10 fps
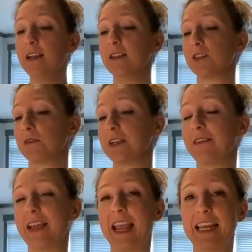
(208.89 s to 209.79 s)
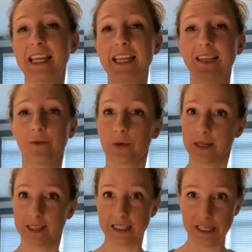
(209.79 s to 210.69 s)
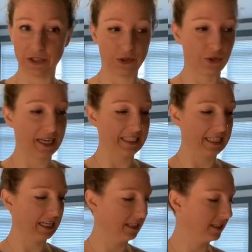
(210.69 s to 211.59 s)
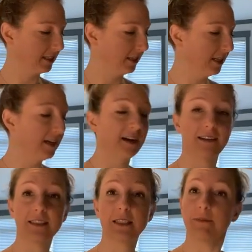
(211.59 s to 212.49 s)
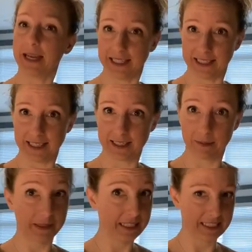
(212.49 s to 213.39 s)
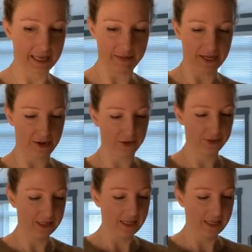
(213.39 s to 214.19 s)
So if you have any organizational ideas on spices, please let me know.